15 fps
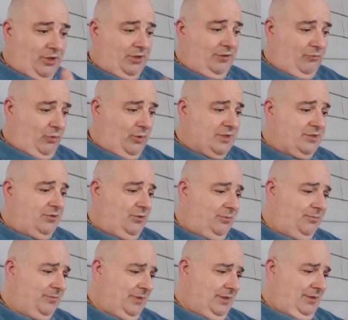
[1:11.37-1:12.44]
of
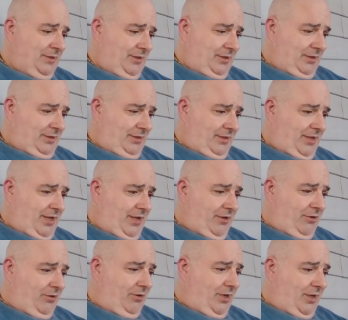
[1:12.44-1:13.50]
wisdom.
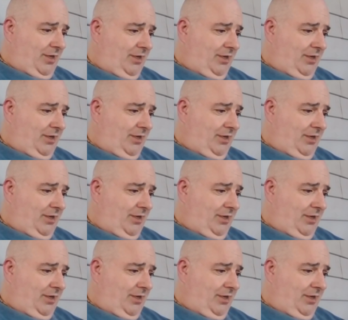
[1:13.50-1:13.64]
Here,